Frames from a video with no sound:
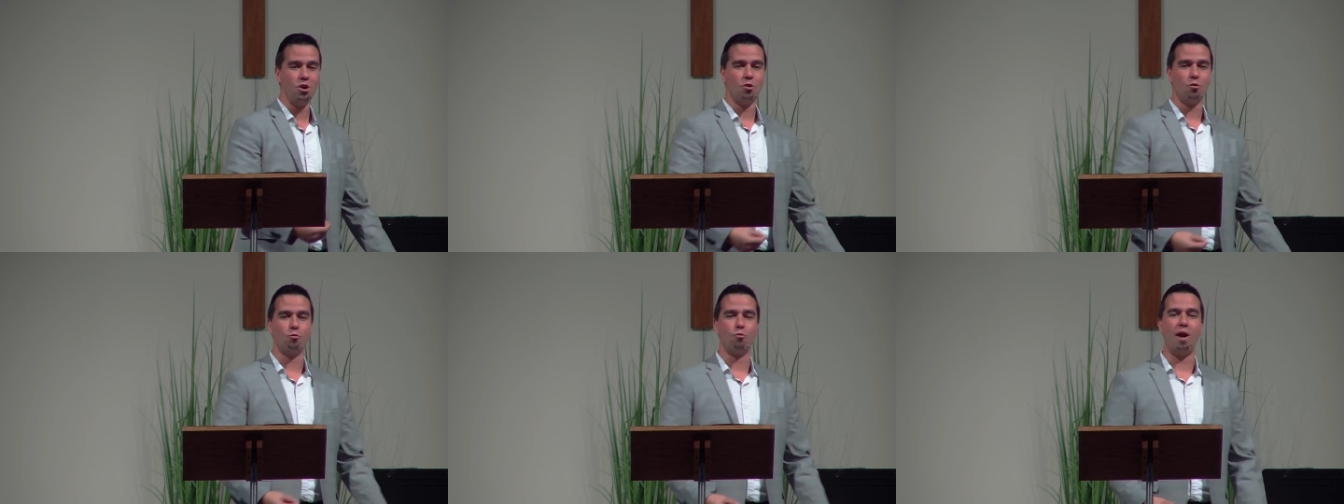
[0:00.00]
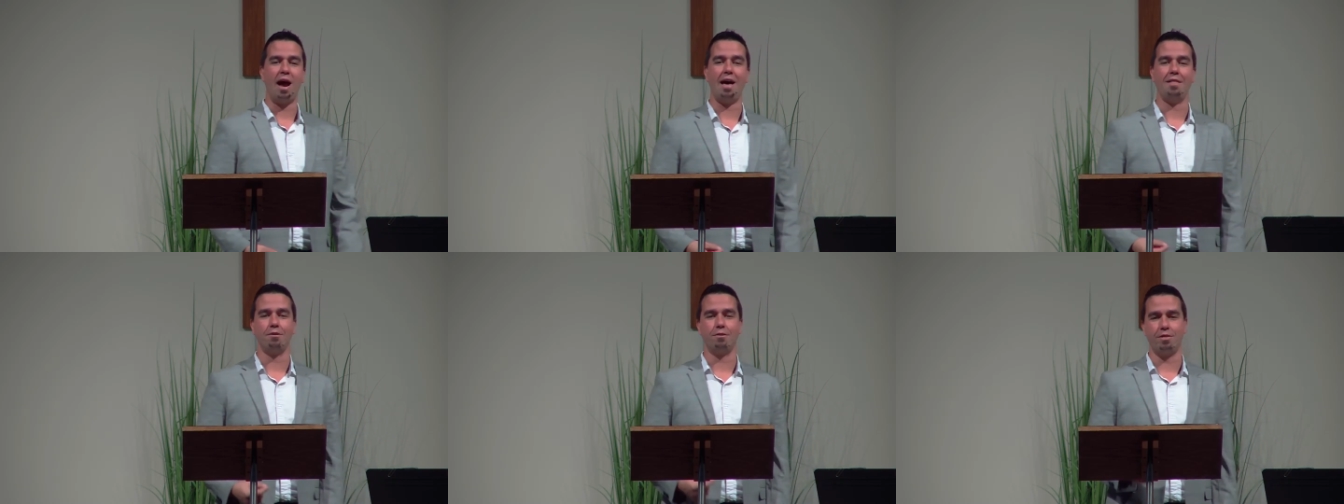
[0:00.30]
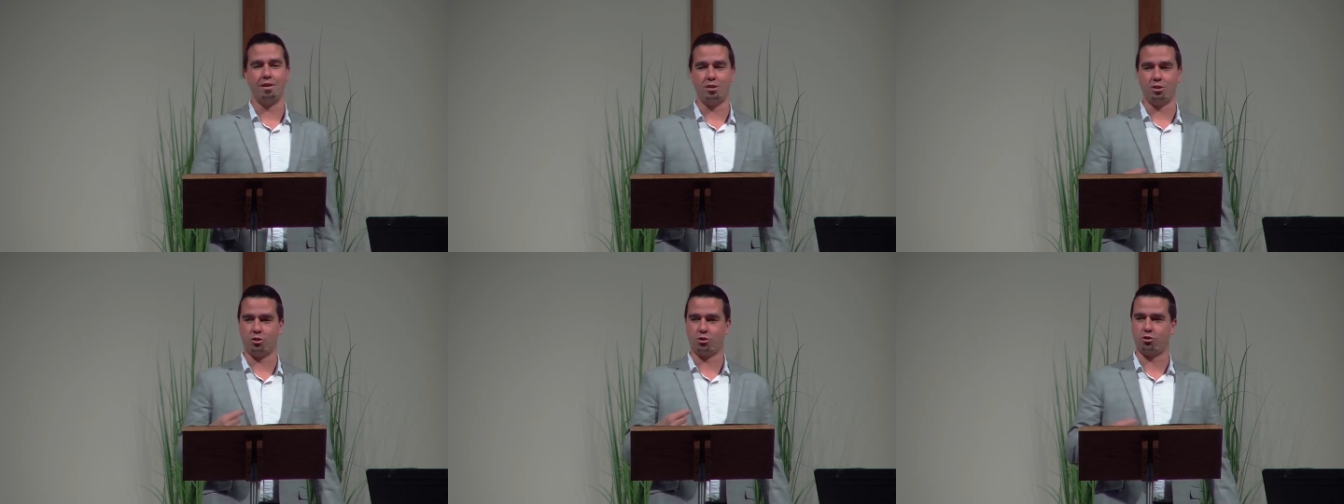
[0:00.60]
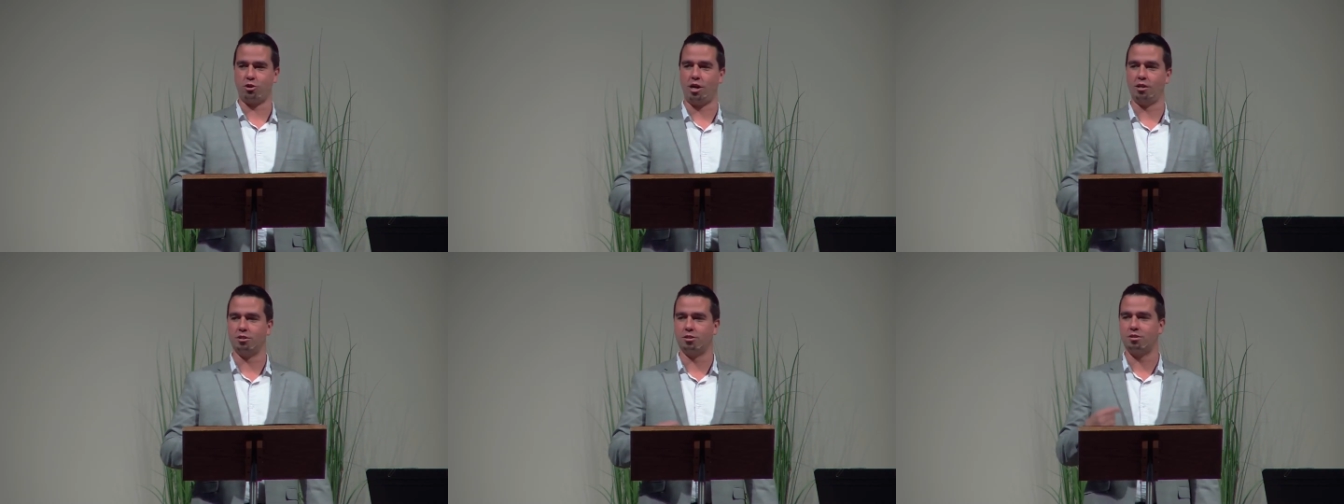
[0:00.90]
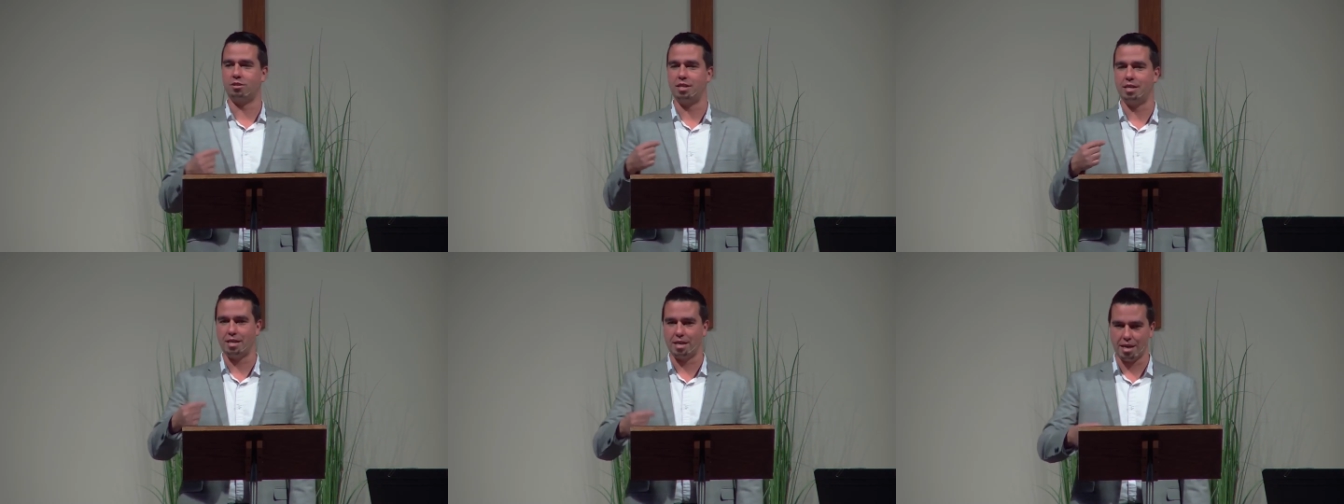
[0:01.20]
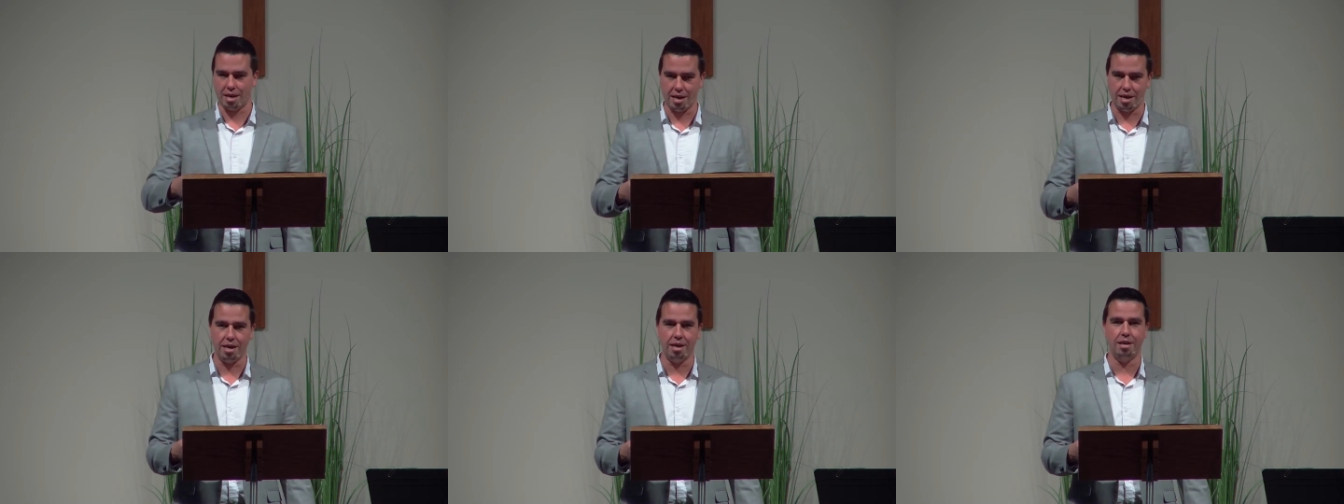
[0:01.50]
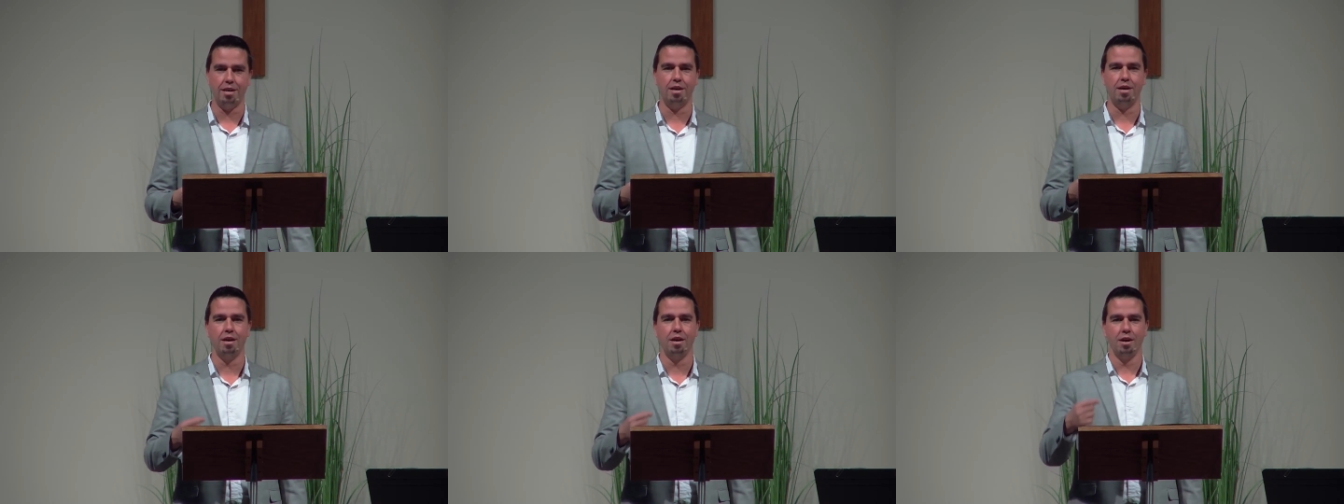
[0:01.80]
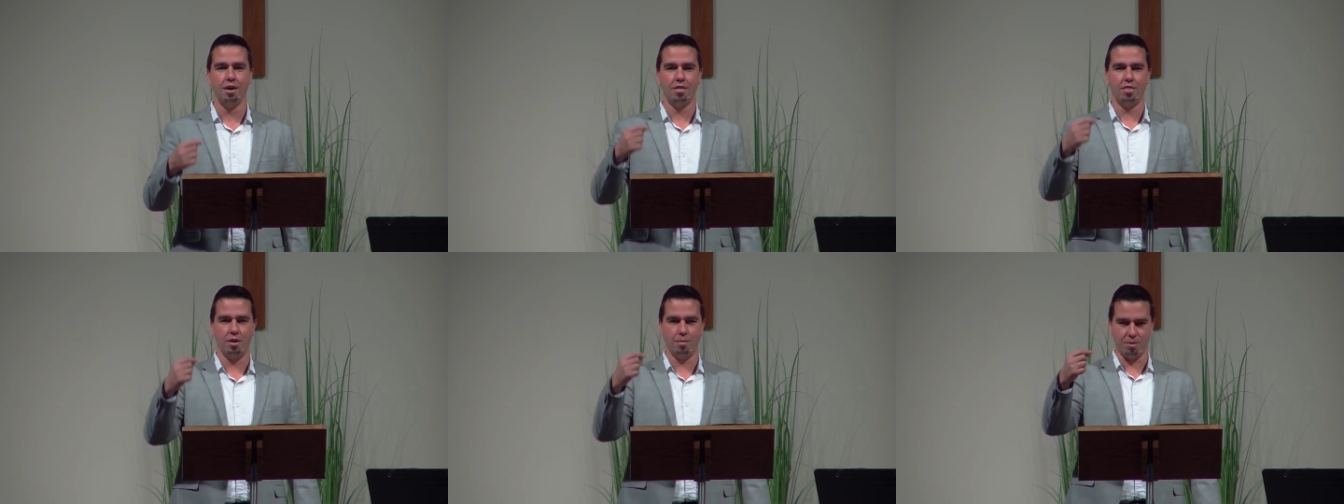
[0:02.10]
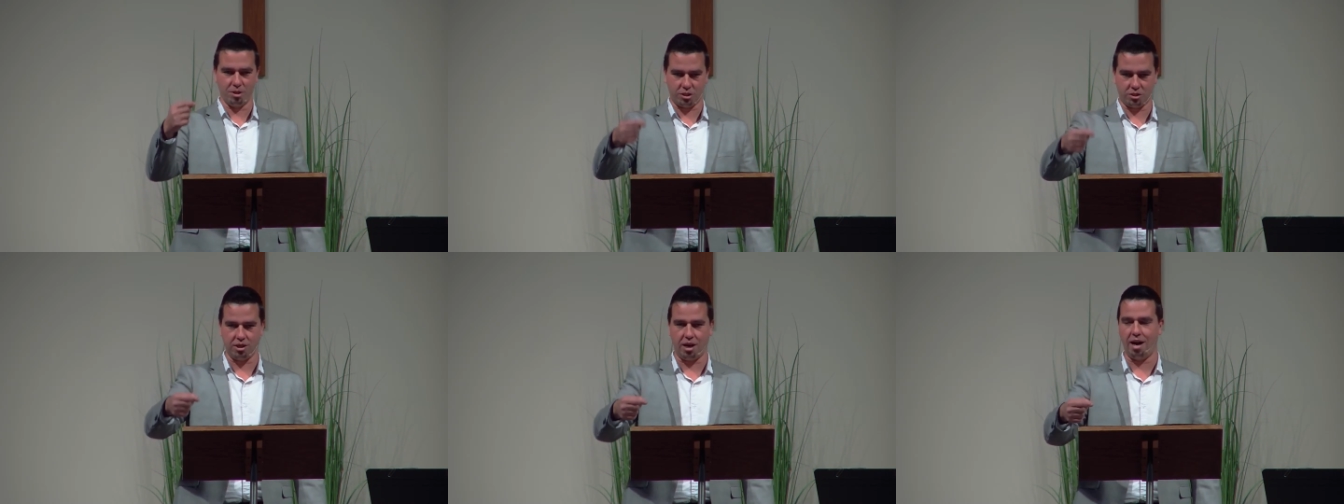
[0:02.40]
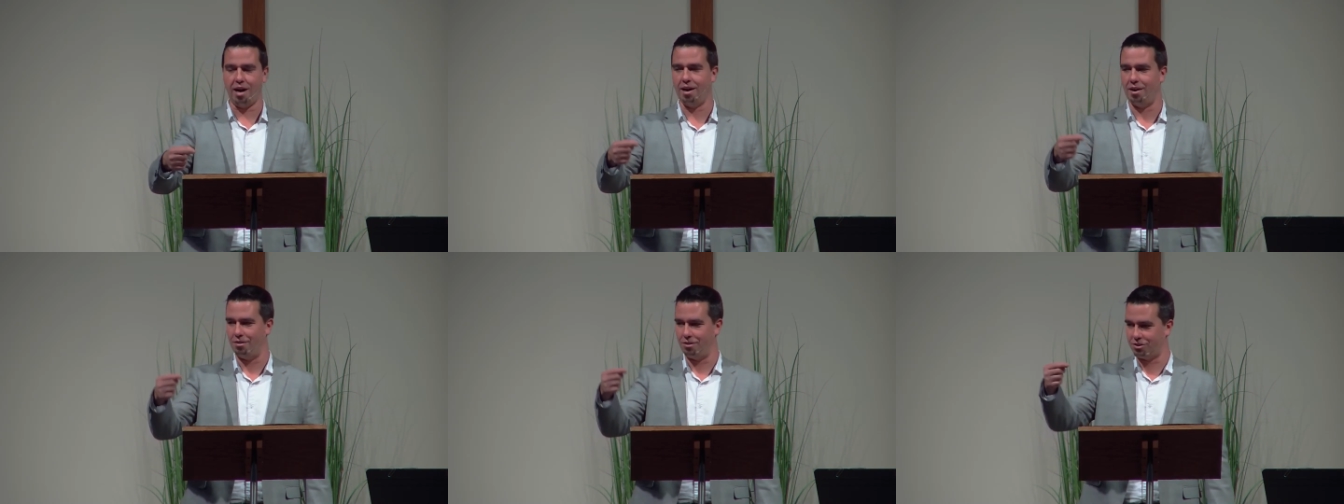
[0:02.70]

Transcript: rather than trusting in the Messiah,